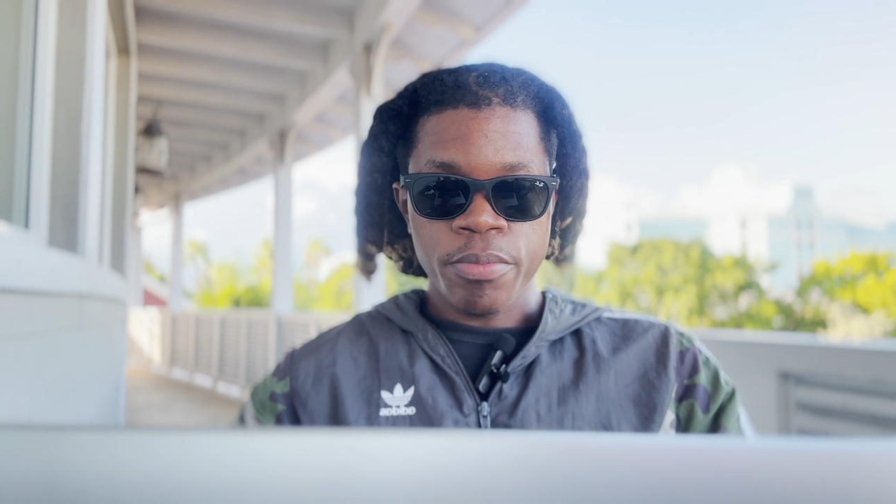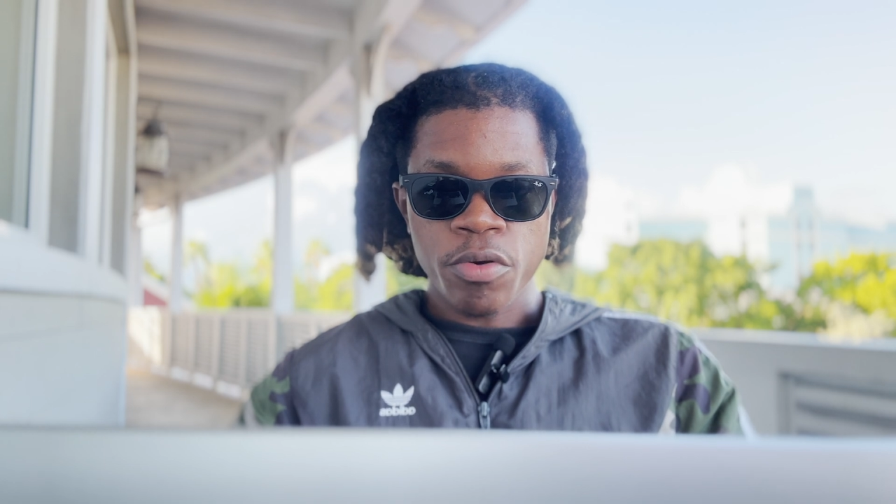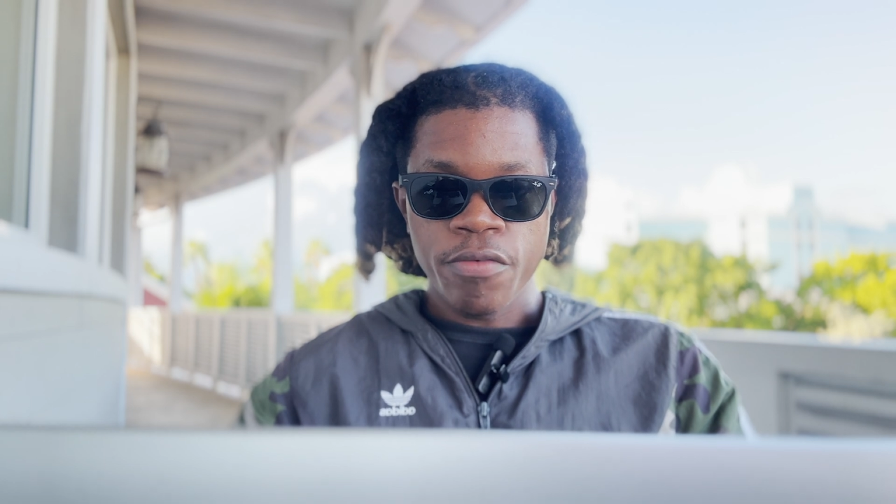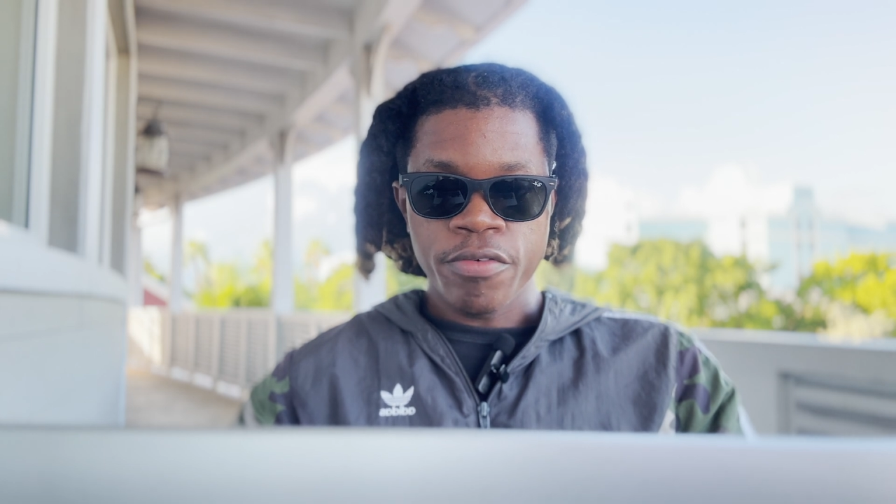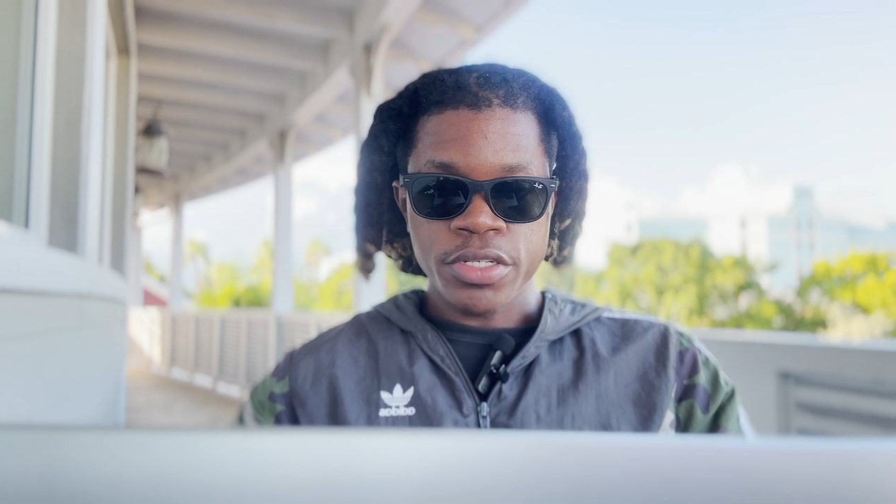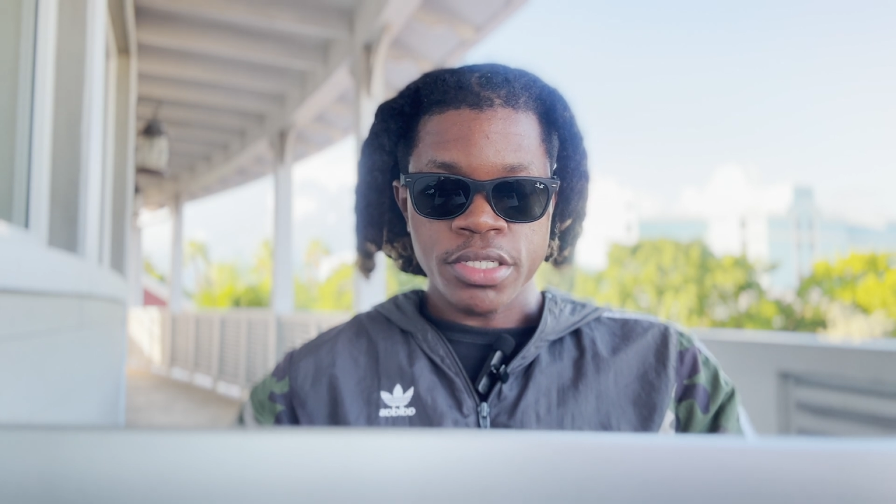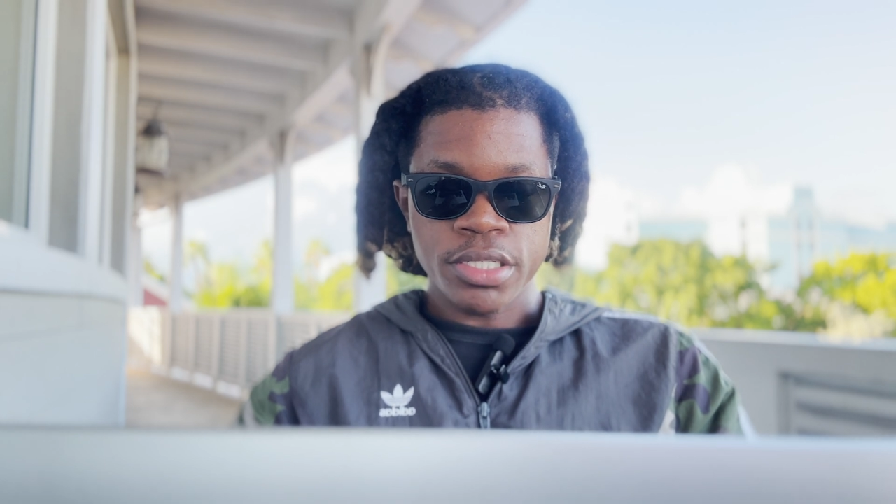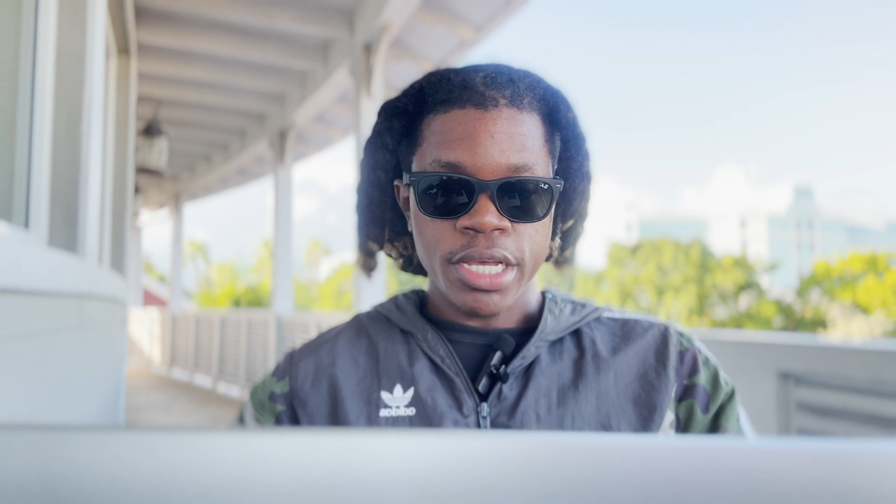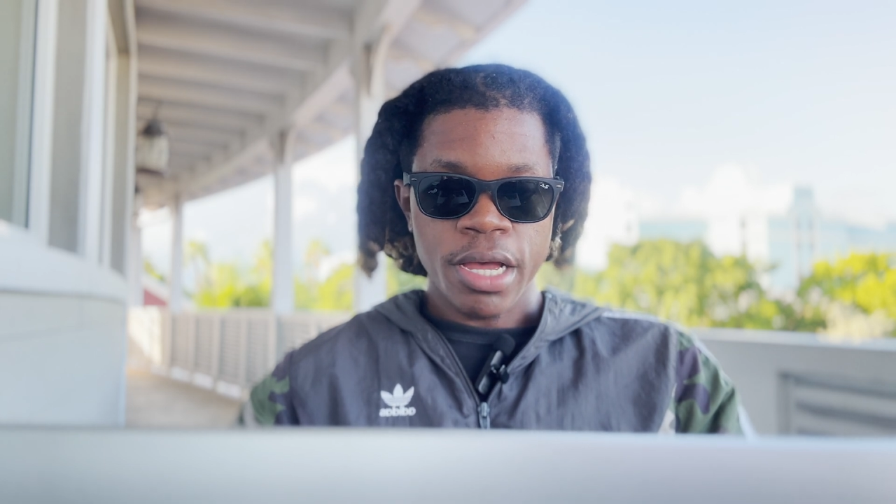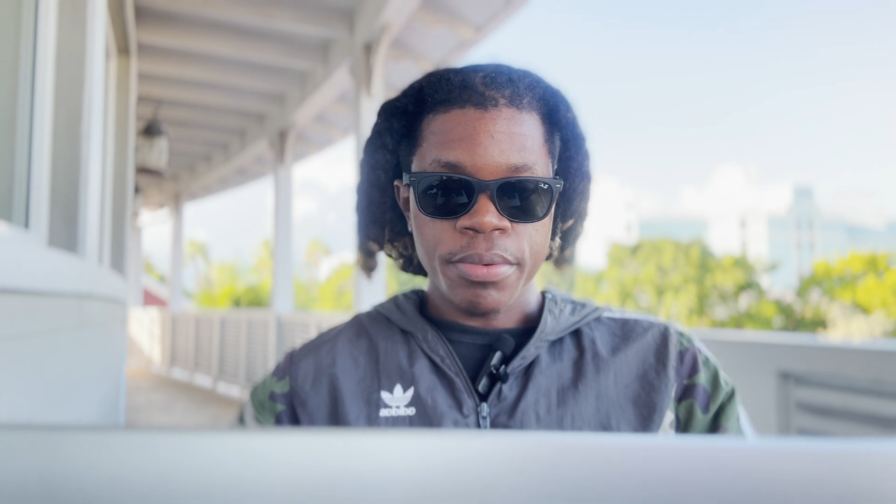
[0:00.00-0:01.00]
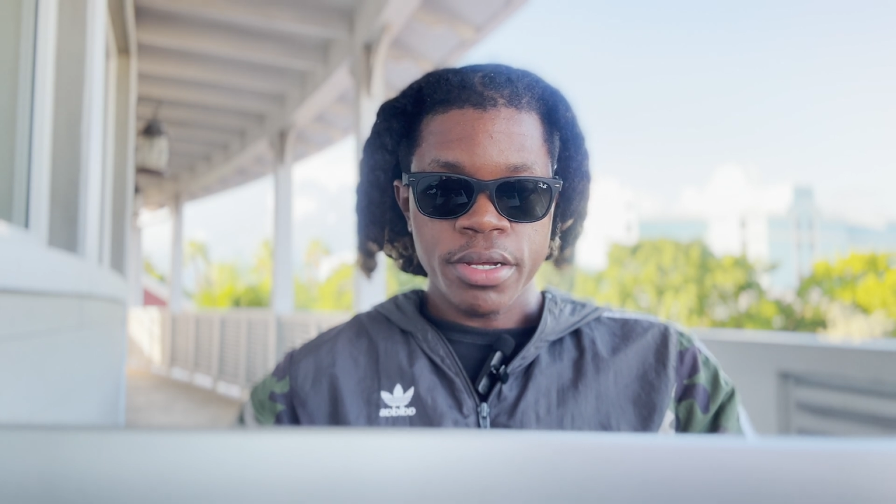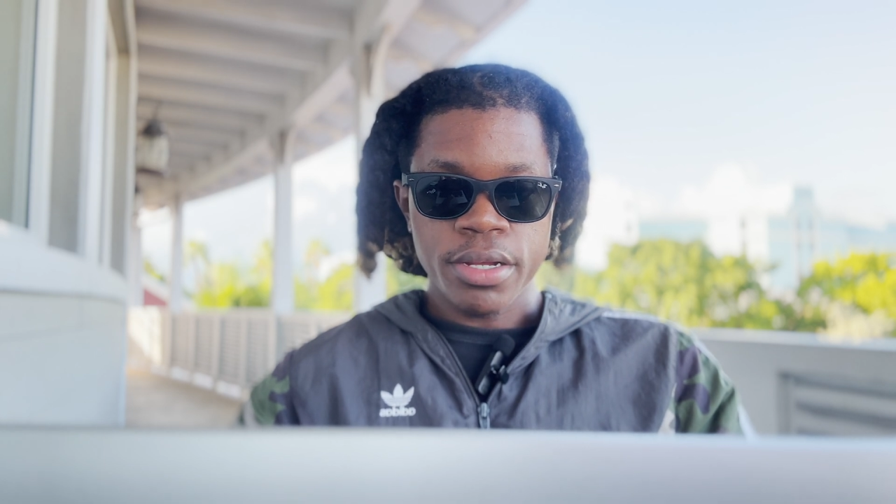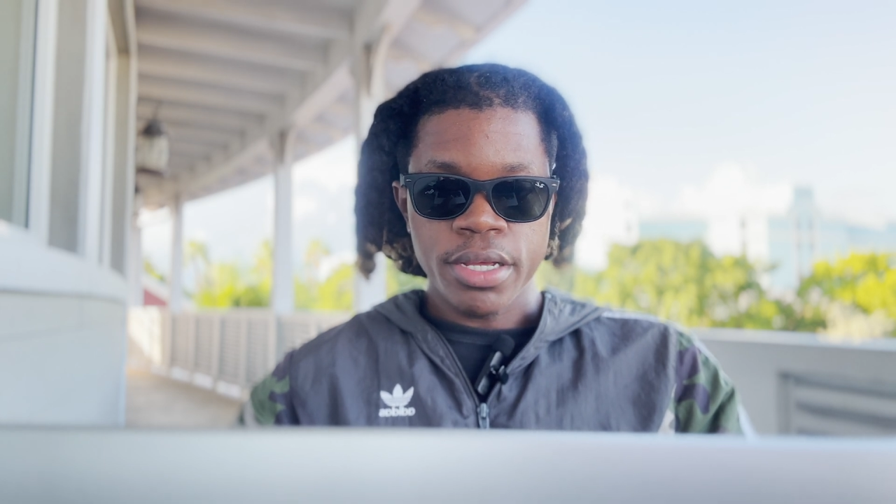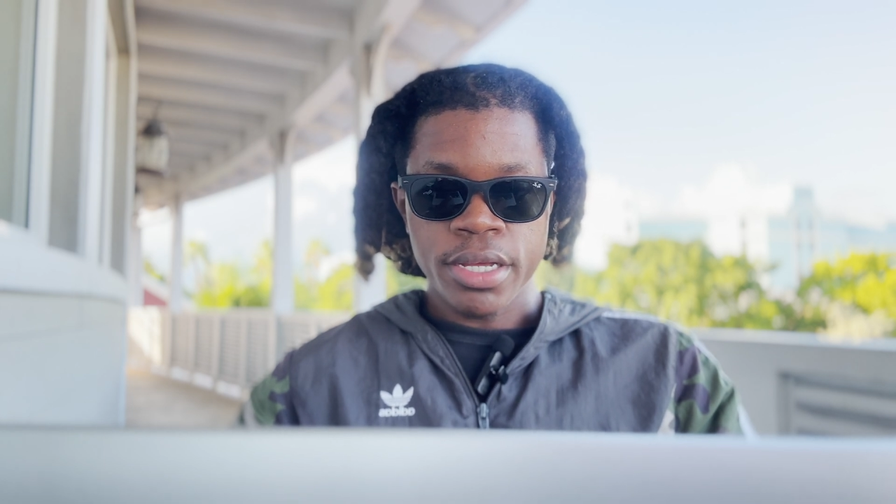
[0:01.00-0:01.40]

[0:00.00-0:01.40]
Pro versus CapCut